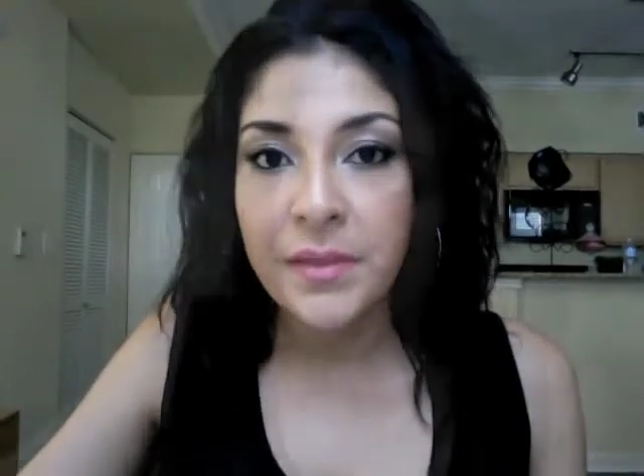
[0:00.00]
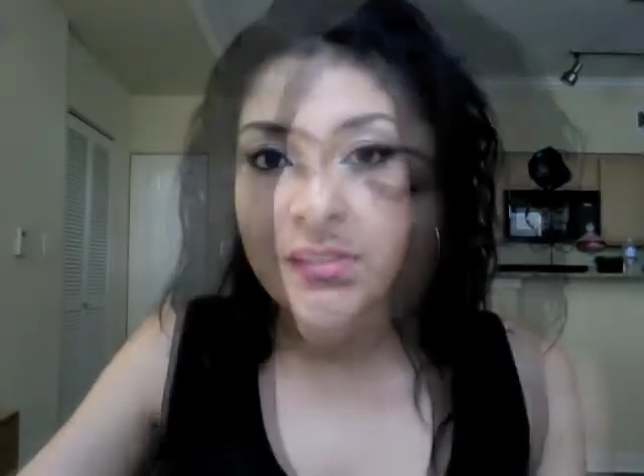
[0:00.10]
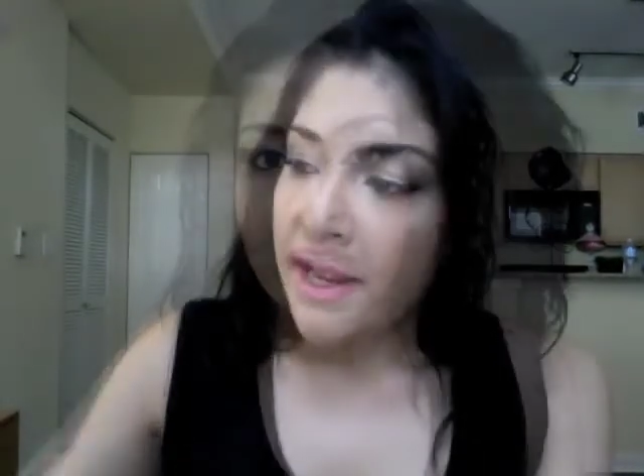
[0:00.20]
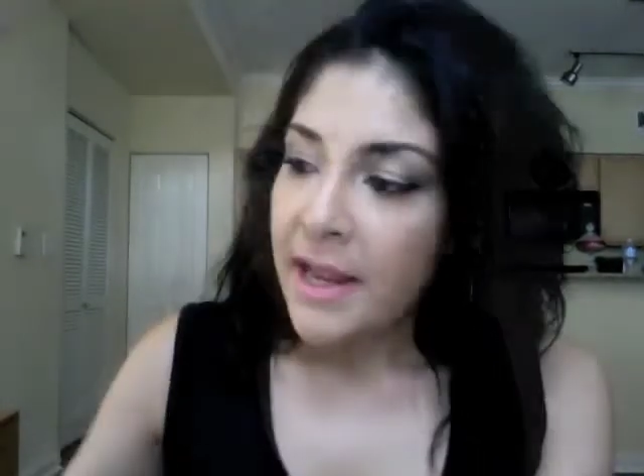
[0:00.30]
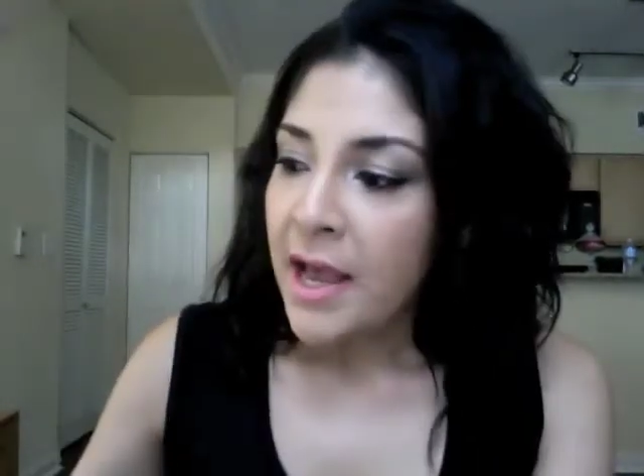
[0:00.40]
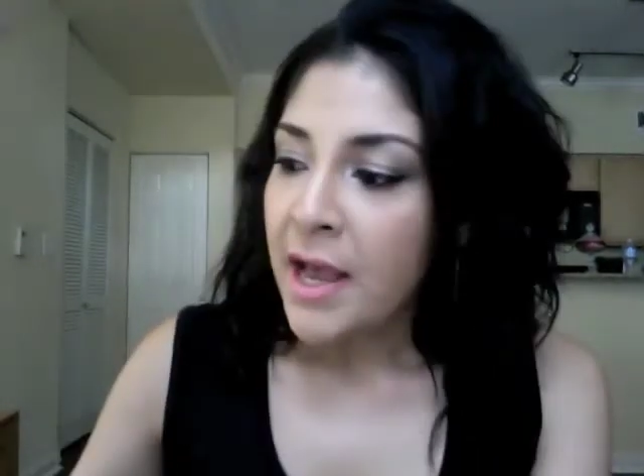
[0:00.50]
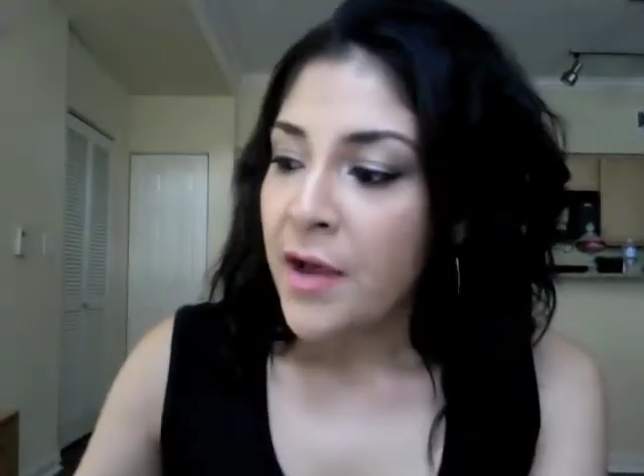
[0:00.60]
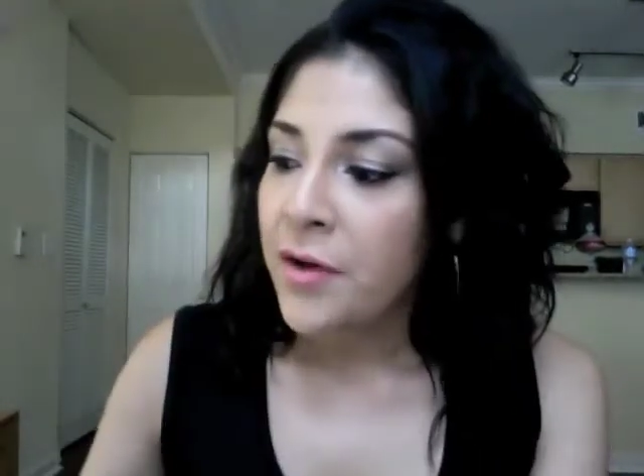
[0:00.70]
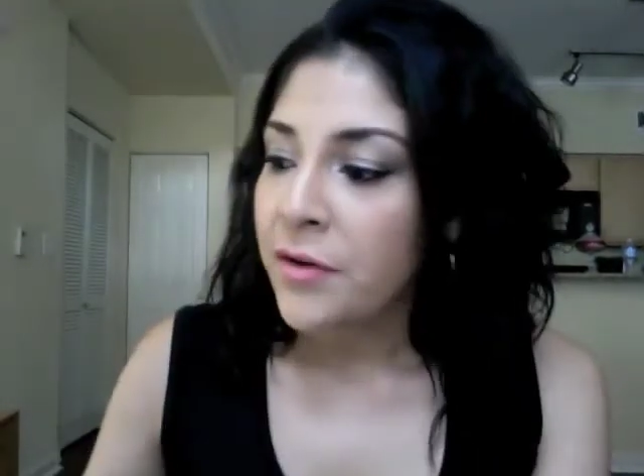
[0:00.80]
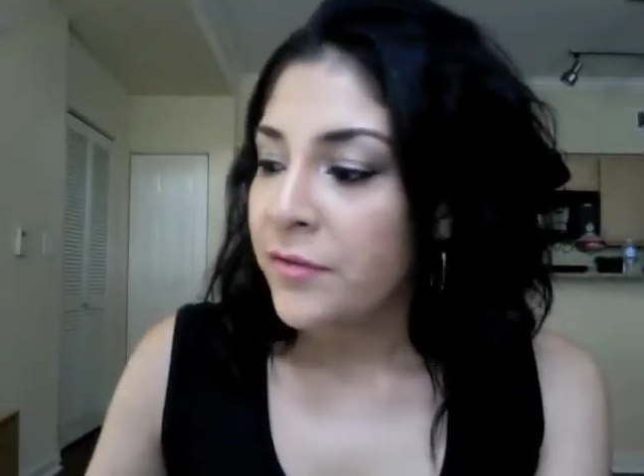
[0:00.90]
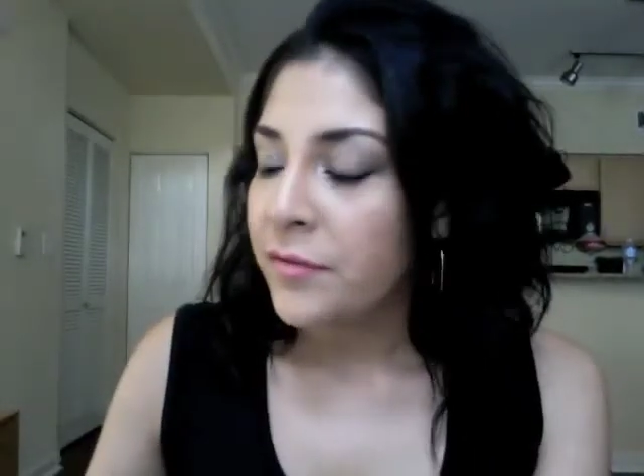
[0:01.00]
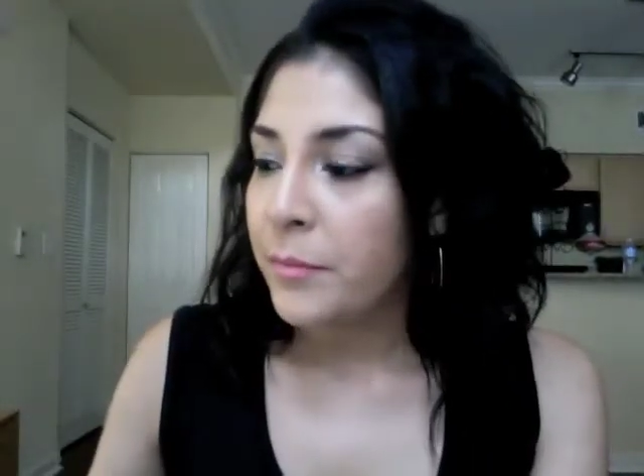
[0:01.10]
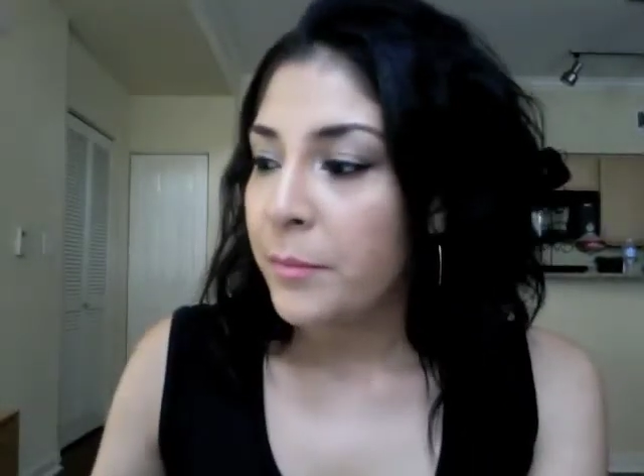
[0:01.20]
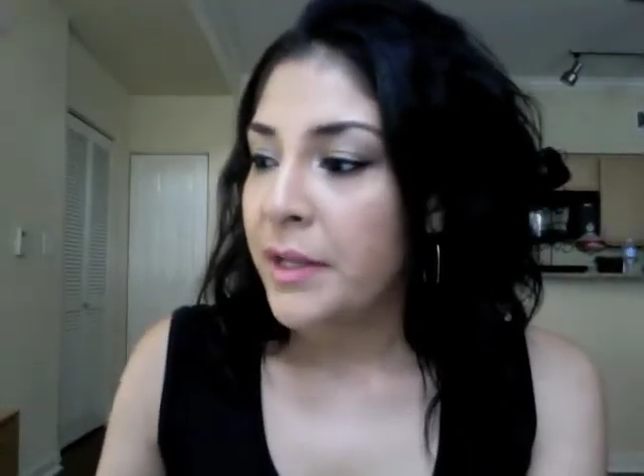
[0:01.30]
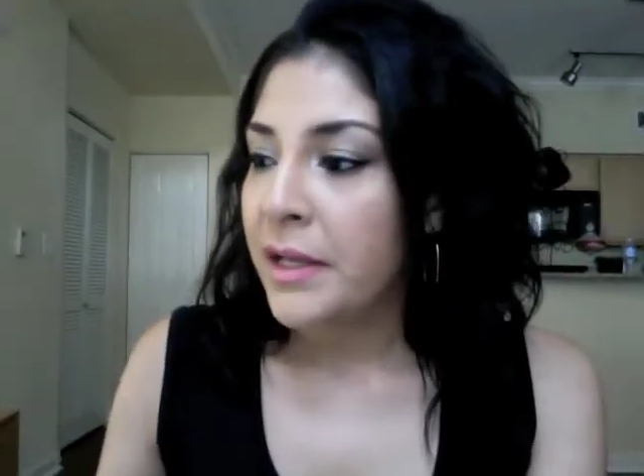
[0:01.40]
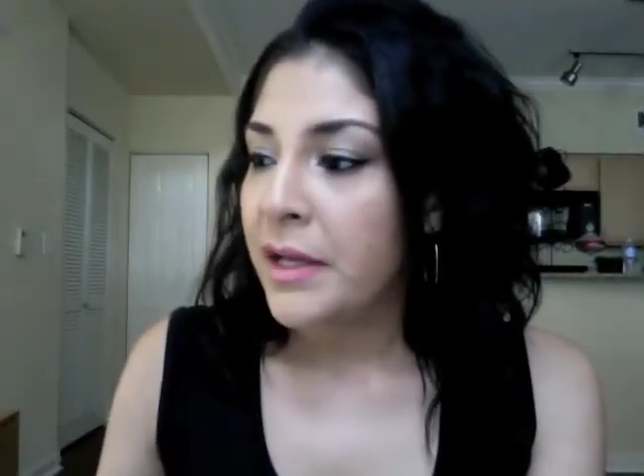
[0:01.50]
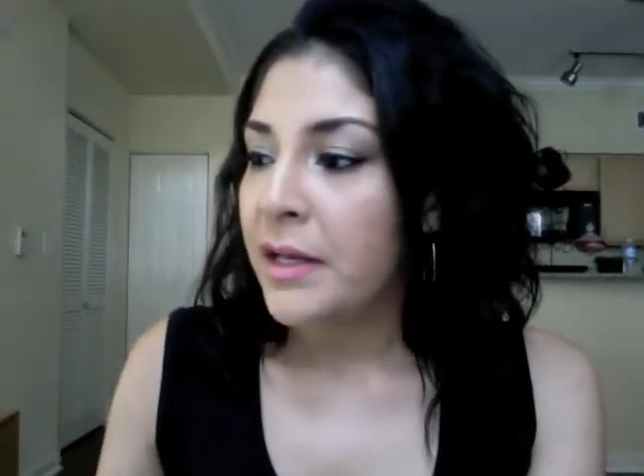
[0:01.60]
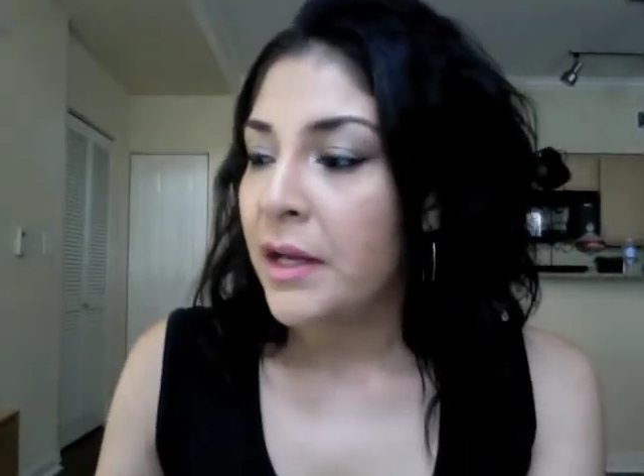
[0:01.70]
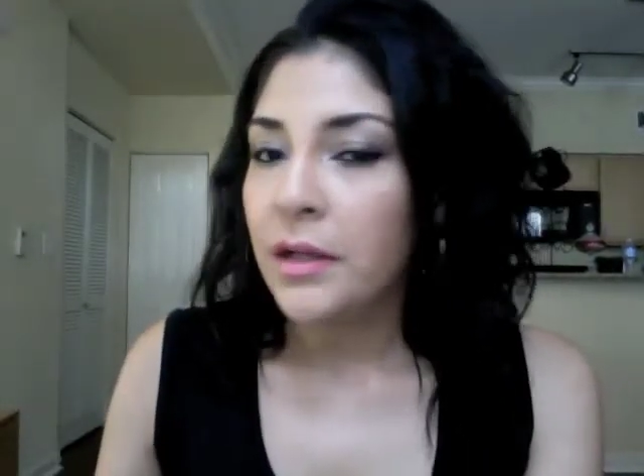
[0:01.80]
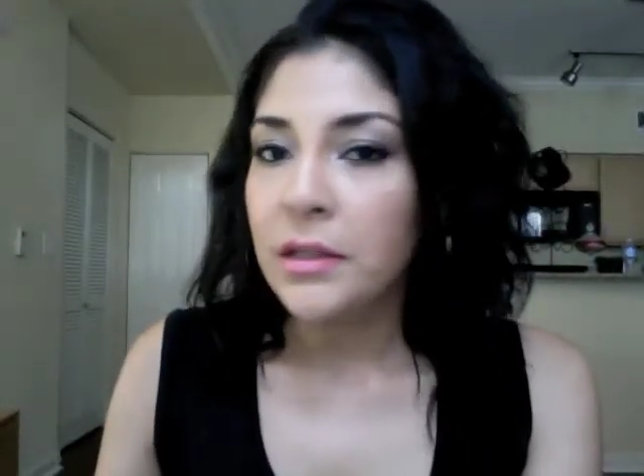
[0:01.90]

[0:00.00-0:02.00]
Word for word: I have been